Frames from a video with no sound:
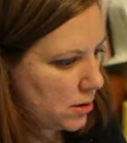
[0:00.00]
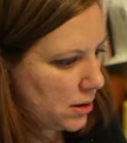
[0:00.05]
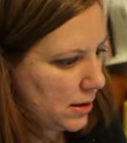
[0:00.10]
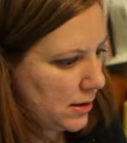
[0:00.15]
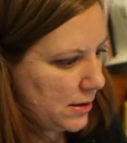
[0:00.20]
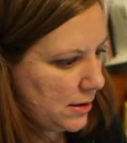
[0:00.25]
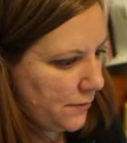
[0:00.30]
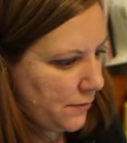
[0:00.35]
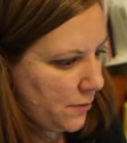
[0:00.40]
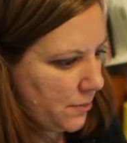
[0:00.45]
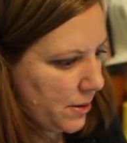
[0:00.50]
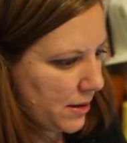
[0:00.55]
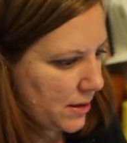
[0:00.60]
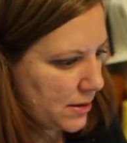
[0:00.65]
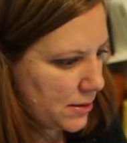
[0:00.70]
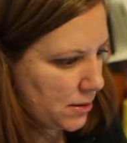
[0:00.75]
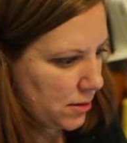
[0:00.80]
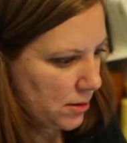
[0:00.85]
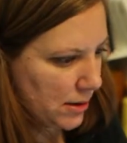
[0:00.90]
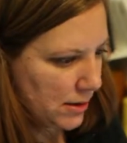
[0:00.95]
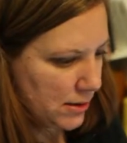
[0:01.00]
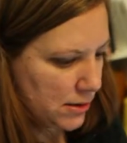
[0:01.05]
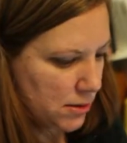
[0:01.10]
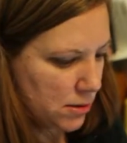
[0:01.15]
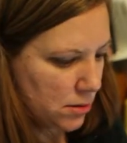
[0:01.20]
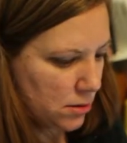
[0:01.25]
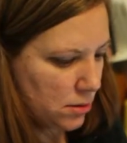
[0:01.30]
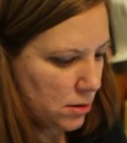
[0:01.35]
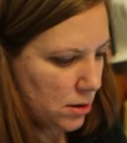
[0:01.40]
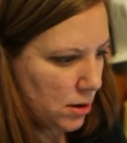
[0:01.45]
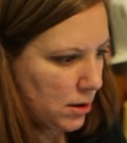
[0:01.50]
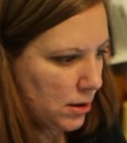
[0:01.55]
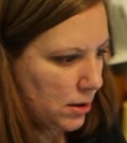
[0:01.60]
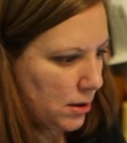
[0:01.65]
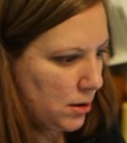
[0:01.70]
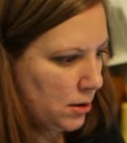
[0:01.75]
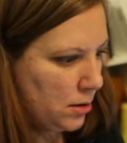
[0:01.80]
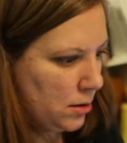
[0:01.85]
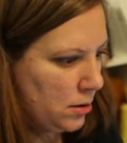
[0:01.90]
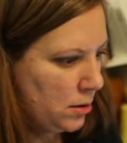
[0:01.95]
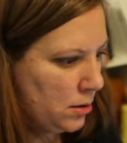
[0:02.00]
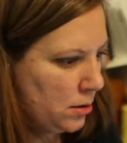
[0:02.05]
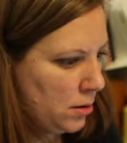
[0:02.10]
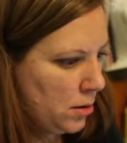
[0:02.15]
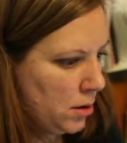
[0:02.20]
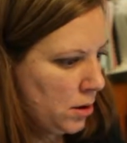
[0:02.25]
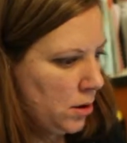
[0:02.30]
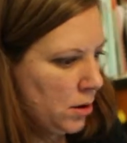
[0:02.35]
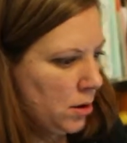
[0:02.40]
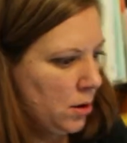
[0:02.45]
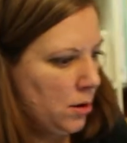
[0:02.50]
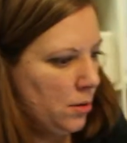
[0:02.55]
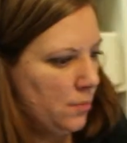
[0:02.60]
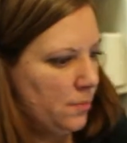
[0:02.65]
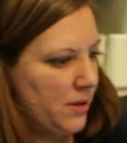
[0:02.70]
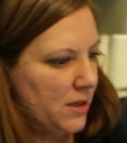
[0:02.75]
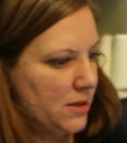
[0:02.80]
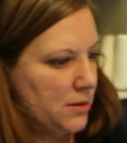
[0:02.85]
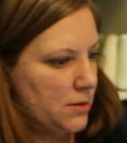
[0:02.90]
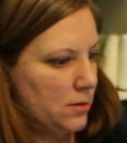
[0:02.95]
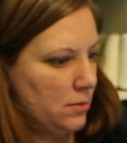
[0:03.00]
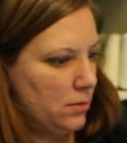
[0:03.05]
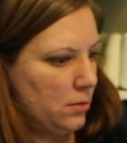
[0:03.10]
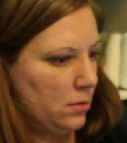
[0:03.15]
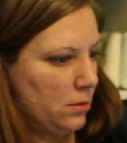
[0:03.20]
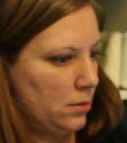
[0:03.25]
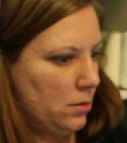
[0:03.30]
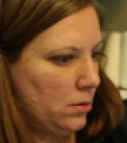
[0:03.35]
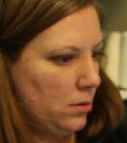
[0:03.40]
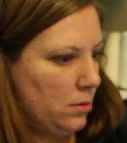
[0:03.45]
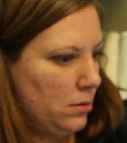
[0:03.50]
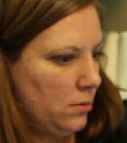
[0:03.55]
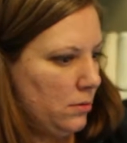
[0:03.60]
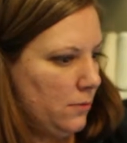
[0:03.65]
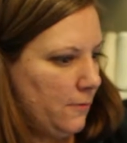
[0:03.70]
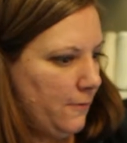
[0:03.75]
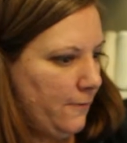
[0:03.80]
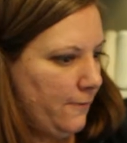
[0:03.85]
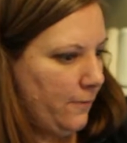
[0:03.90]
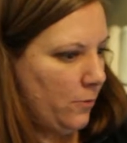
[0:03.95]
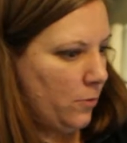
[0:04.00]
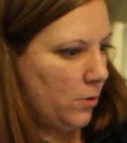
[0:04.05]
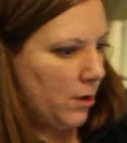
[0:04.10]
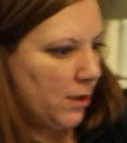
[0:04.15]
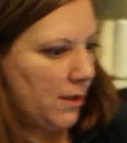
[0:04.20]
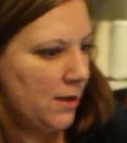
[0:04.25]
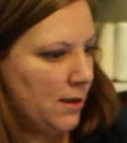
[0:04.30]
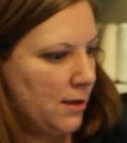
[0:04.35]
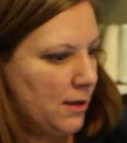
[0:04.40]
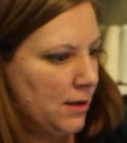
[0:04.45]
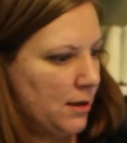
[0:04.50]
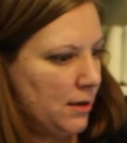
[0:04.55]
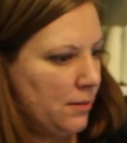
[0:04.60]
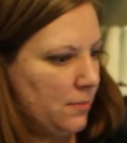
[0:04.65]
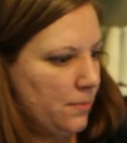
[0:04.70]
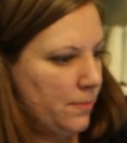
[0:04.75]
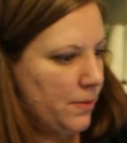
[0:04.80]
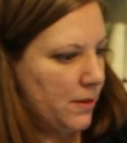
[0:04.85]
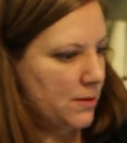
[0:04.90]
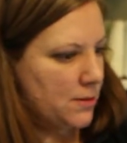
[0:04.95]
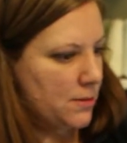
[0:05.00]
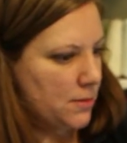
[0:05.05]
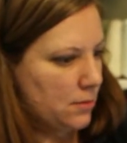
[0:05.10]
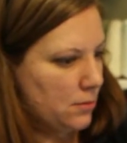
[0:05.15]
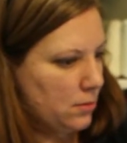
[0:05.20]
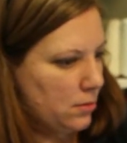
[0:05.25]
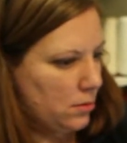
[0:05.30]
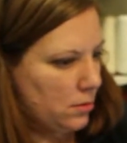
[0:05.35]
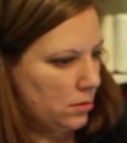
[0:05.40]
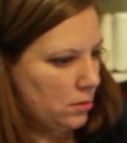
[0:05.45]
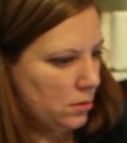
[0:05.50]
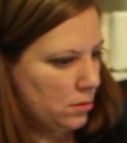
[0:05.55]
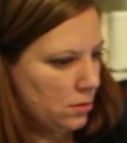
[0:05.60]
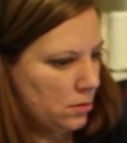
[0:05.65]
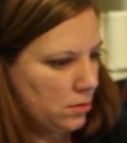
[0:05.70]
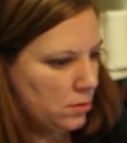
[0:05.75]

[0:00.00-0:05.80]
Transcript: on a different pixel, let's turn on pixel 40 and pixel